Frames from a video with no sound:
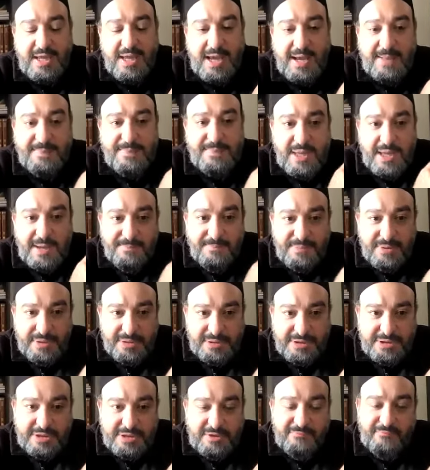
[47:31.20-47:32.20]
and the
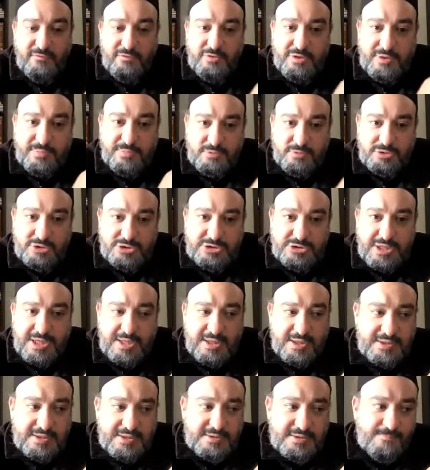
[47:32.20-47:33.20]
ability for the
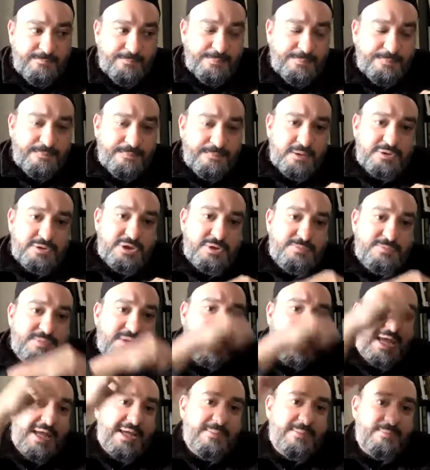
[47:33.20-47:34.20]
mujtahid to be
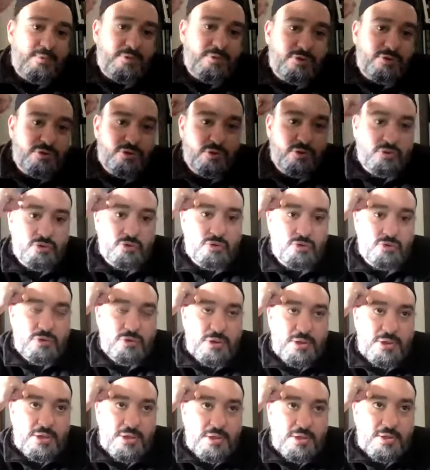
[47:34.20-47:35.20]
able
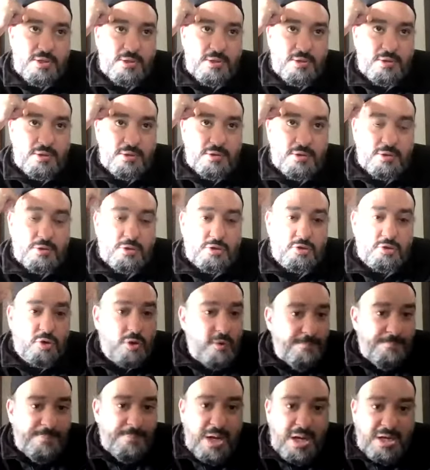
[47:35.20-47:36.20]
to
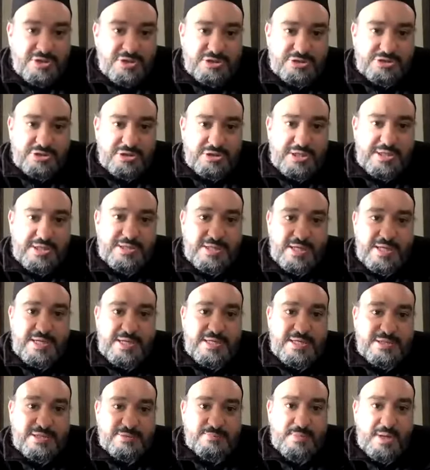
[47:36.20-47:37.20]
sort of postulate in
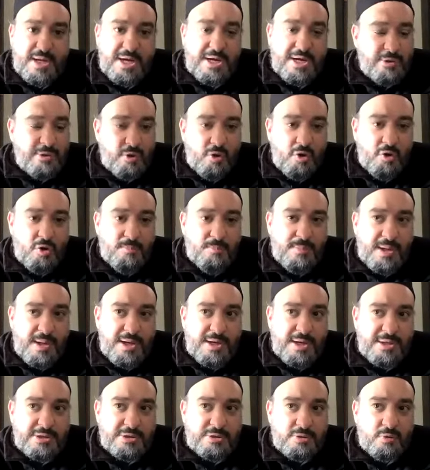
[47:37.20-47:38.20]
his mind or her
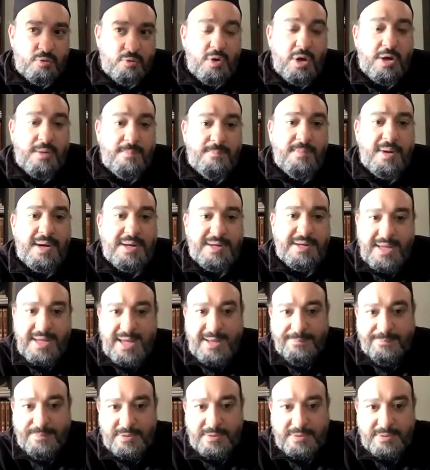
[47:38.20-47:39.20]
mind what might
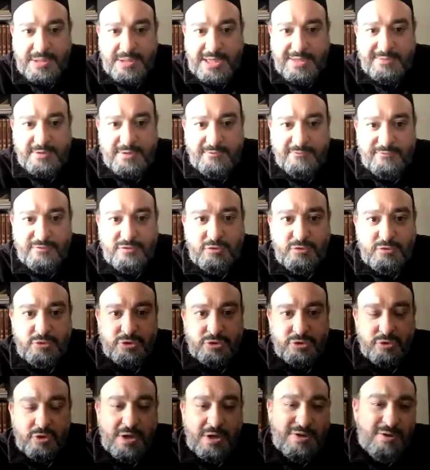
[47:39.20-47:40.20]
happen in the
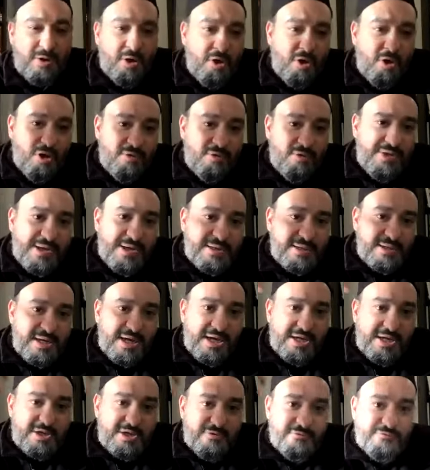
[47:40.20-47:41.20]
future and all that
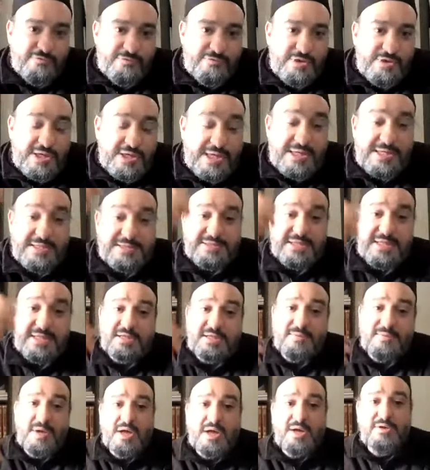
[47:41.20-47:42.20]
kind of thing. And he said
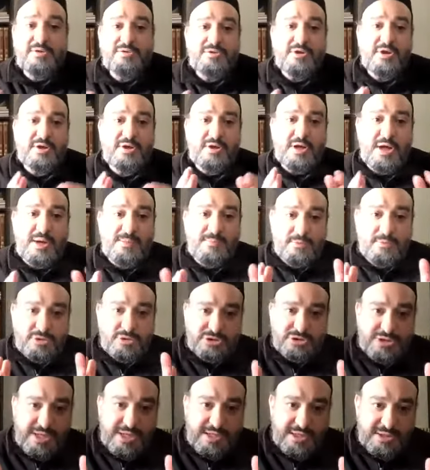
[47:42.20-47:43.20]
that the a
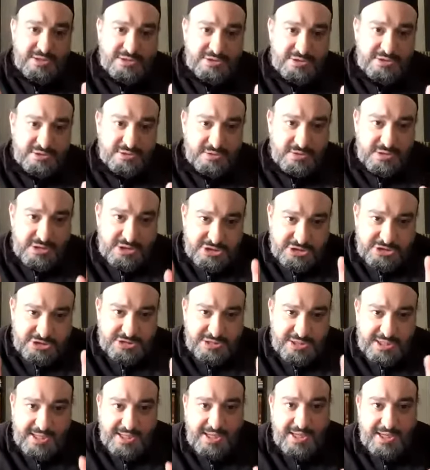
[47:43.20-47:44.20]
mujtahid's
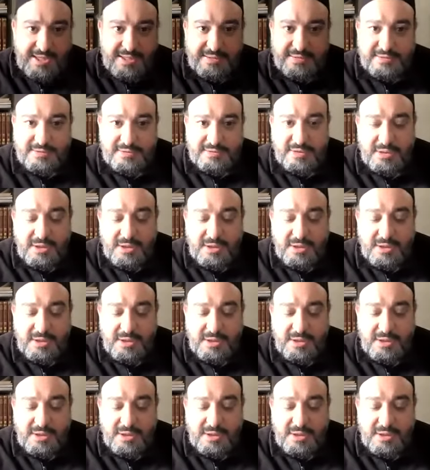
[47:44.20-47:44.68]
ijtihad